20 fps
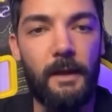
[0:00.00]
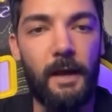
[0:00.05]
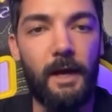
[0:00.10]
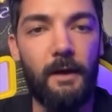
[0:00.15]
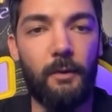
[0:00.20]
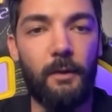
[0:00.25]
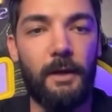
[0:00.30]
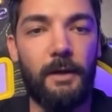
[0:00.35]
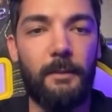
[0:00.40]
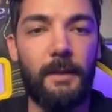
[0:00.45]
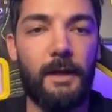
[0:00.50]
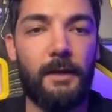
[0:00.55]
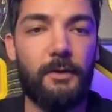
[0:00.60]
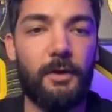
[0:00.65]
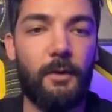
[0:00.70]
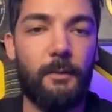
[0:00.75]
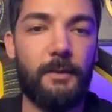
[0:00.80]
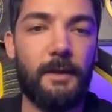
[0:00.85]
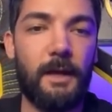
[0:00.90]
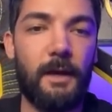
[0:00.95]
I want to buy
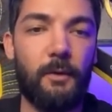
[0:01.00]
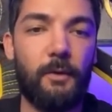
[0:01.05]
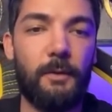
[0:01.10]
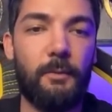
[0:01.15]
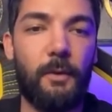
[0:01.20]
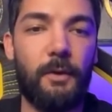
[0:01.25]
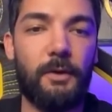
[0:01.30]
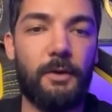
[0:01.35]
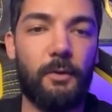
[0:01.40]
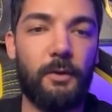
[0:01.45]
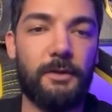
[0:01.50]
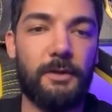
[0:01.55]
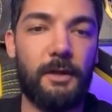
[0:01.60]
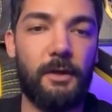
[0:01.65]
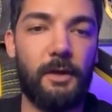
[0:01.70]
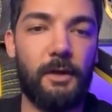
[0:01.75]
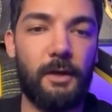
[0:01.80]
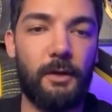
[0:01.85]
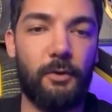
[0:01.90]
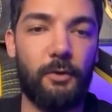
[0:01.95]
Trump now with zero point one
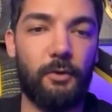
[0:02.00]
Solana.